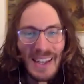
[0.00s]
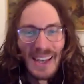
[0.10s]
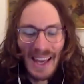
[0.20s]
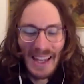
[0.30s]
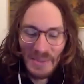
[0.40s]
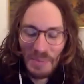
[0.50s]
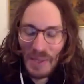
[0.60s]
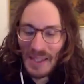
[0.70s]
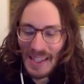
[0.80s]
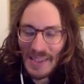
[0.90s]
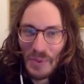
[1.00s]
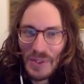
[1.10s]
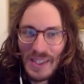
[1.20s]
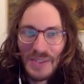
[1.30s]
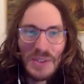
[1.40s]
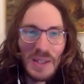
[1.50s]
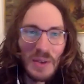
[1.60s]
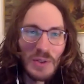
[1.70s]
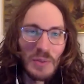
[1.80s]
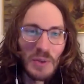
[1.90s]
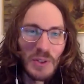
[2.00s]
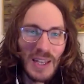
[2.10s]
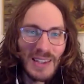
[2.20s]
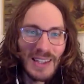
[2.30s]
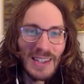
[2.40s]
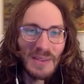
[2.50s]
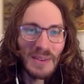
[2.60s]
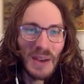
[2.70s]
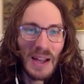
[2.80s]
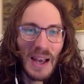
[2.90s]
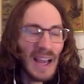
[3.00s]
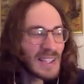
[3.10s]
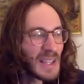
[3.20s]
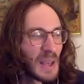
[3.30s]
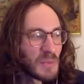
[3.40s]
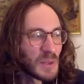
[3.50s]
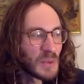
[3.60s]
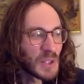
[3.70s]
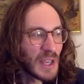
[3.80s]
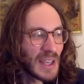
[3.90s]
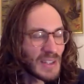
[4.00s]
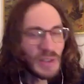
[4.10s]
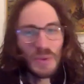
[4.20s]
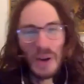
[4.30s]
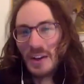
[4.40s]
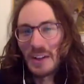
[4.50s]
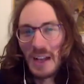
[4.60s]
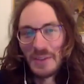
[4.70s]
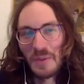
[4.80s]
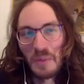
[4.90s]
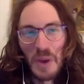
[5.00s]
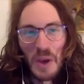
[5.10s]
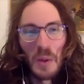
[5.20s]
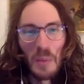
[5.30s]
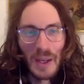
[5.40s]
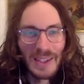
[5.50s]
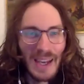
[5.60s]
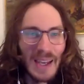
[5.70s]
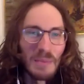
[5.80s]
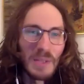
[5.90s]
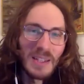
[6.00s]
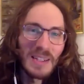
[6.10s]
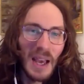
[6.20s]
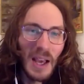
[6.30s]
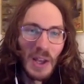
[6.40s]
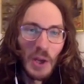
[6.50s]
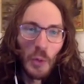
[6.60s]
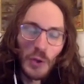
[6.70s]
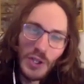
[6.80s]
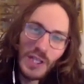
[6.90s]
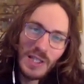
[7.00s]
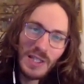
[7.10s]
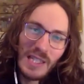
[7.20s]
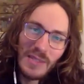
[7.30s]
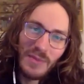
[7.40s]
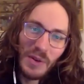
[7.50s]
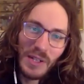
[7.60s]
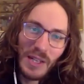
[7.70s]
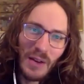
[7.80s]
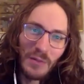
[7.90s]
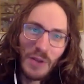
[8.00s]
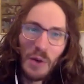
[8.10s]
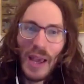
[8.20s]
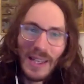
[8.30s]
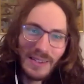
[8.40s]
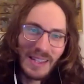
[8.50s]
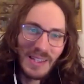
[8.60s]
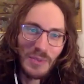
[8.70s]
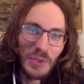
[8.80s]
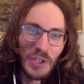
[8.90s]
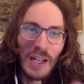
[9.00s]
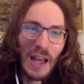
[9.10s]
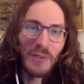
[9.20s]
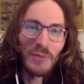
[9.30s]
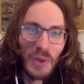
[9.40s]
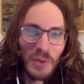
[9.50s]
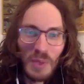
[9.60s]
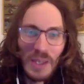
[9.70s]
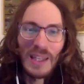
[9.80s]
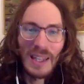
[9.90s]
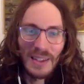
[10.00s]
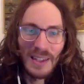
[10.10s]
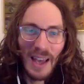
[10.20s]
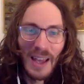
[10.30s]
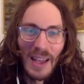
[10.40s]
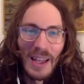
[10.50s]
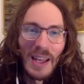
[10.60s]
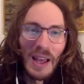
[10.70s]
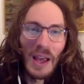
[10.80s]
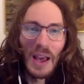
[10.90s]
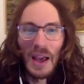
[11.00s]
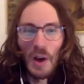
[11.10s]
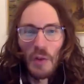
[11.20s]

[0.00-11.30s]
and it was interesting also because I think Greta has something which I actually recognize from my time in India, which is this very kind of directness, which I love with being in India, of